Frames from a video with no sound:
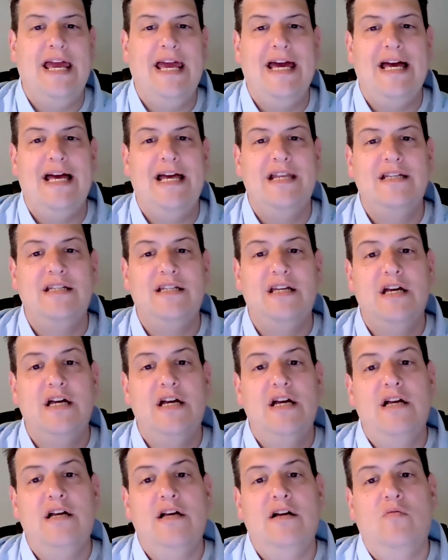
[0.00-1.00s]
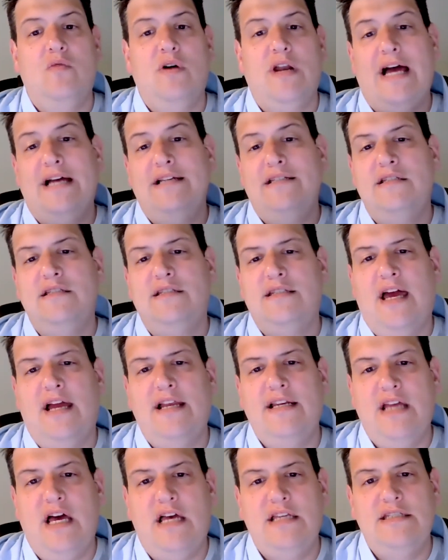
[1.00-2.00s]
And what
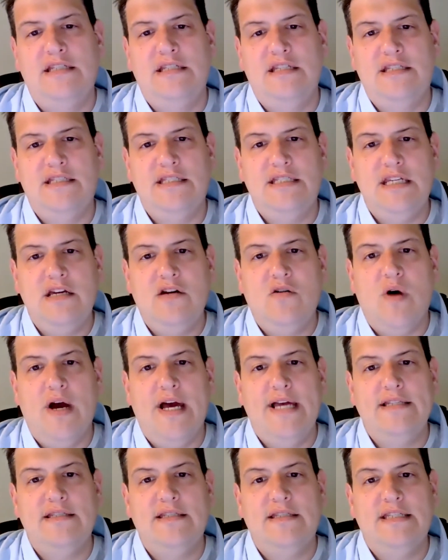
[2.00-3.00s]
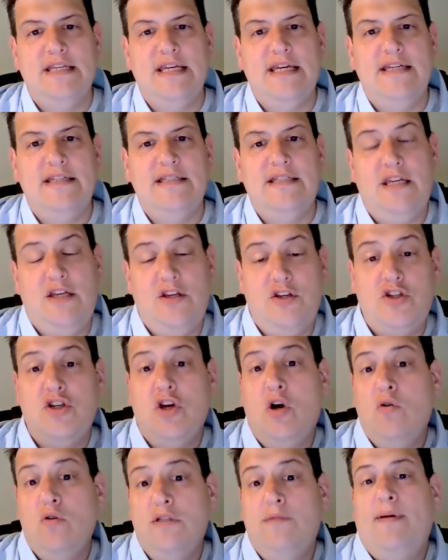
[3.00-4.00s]
Eisenstein does in this sequence is he
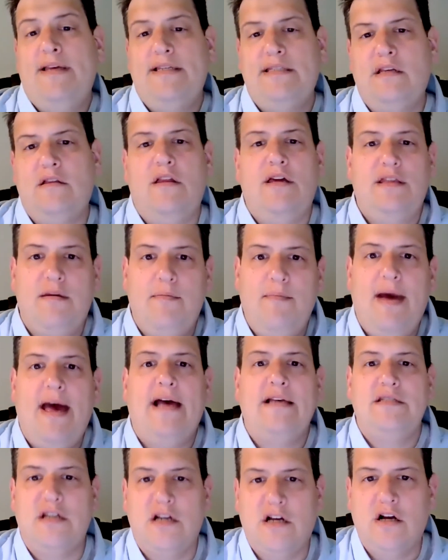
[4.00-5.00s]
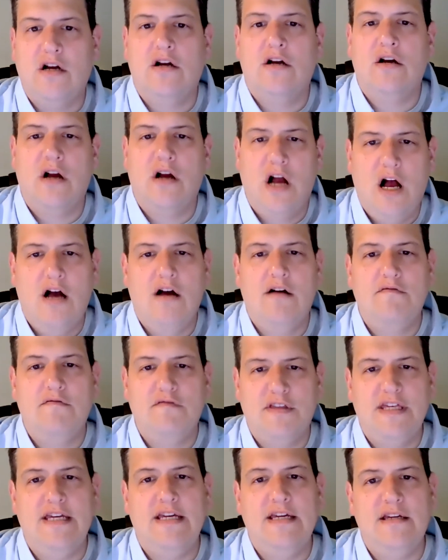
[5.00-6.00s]
shows basically the massacre of
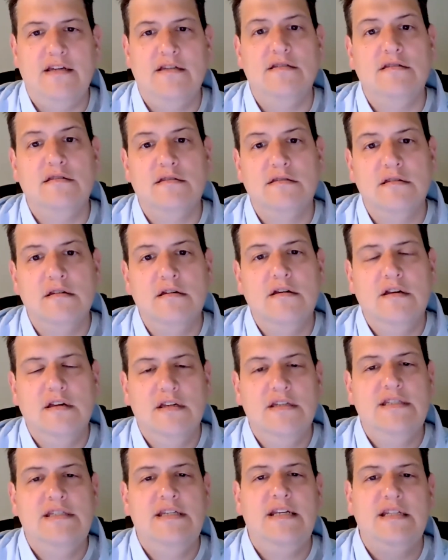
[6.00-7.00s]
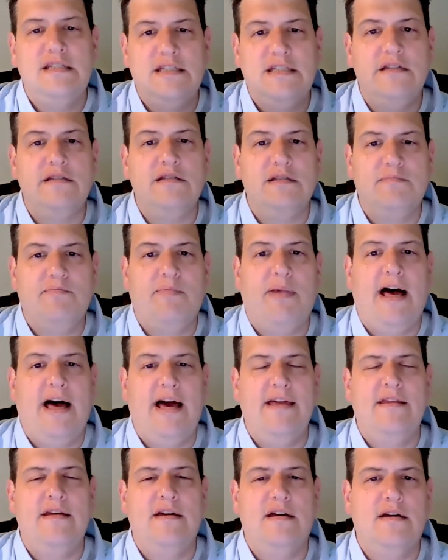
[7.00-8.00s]
these citizens
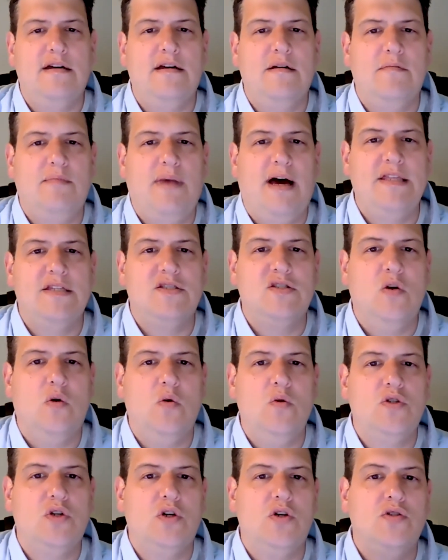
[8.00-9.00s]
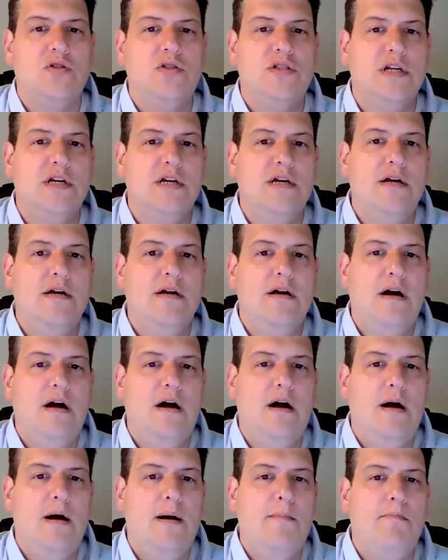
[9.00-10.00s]
by the soldiers,
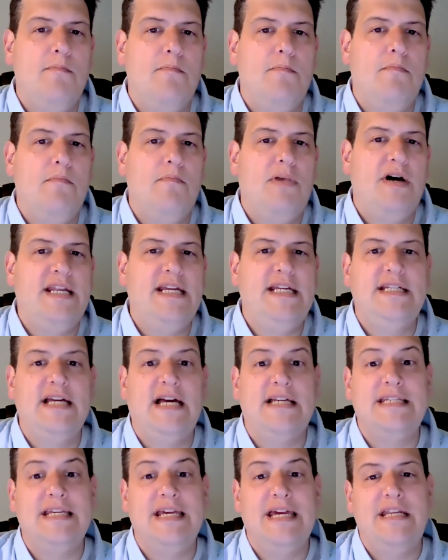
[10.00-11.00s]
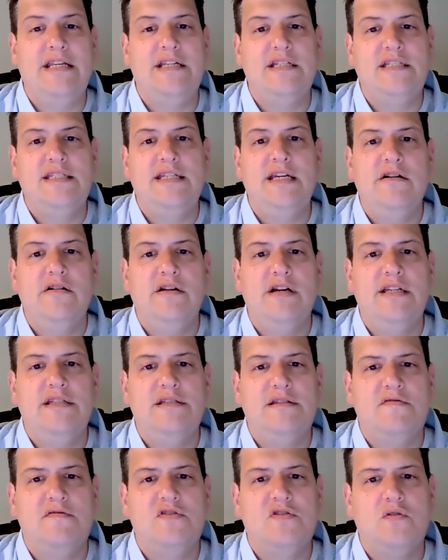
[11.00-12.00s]
but he does it in a series
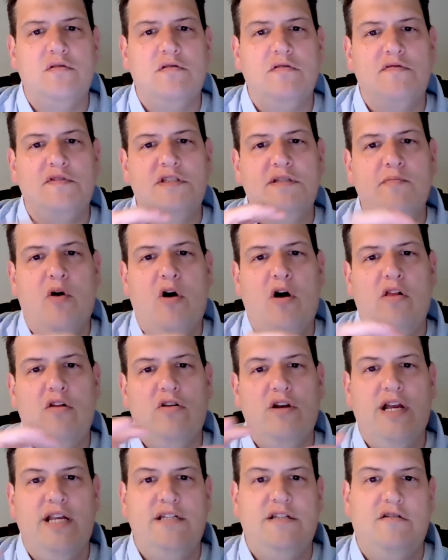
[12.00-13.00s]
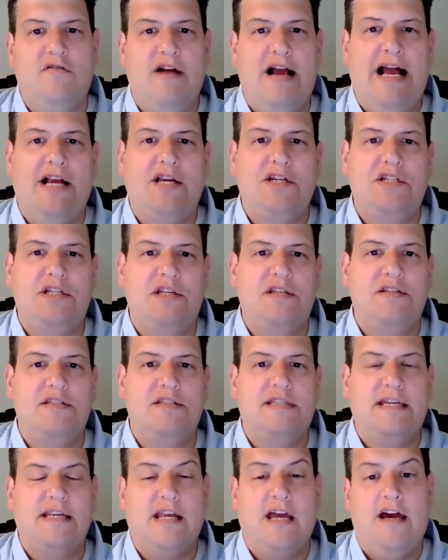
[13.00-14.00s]
of sort of smaller interactions
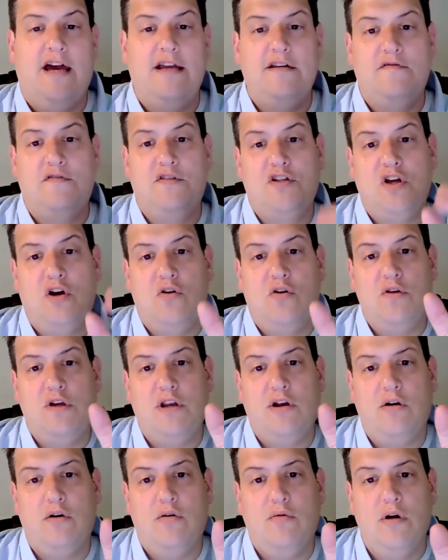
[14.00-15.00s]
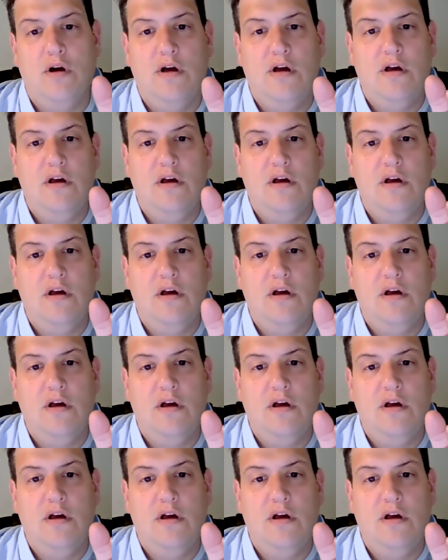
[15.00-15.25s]
that kind of show, you know,